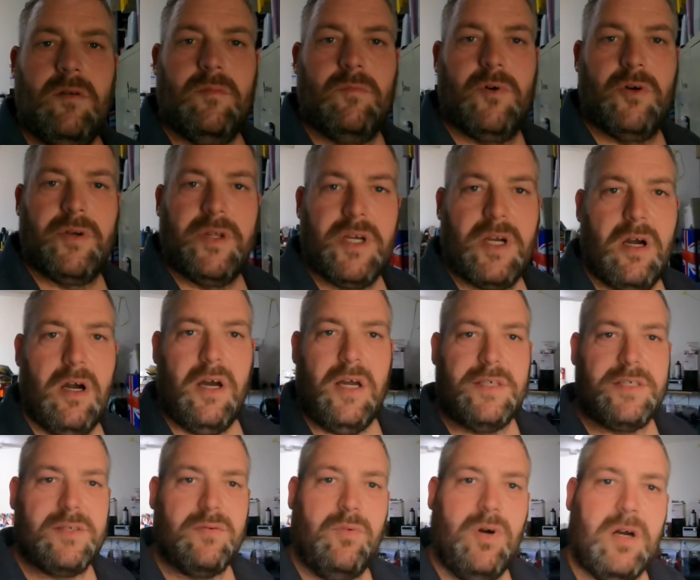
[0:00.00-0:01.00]
Morning
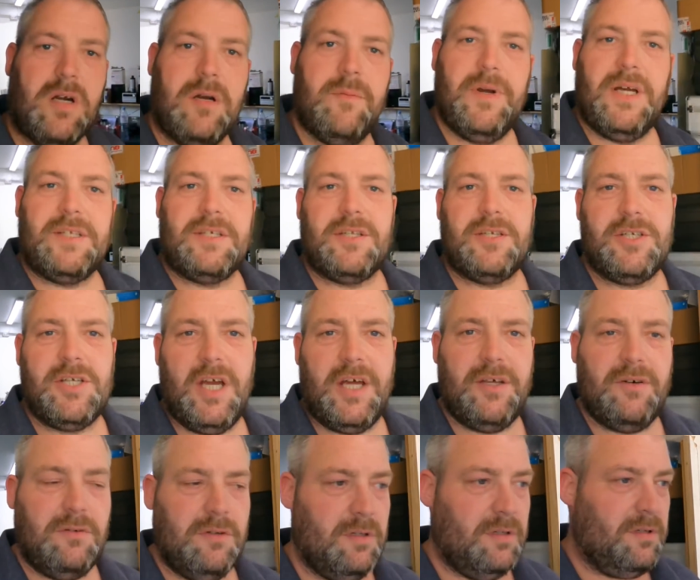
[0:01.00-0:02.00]
guys, welcome back to the
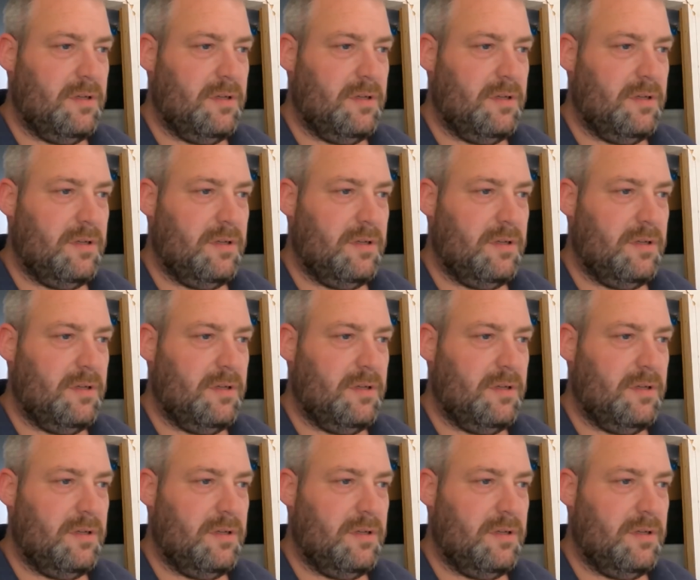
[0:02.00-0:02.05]
channel.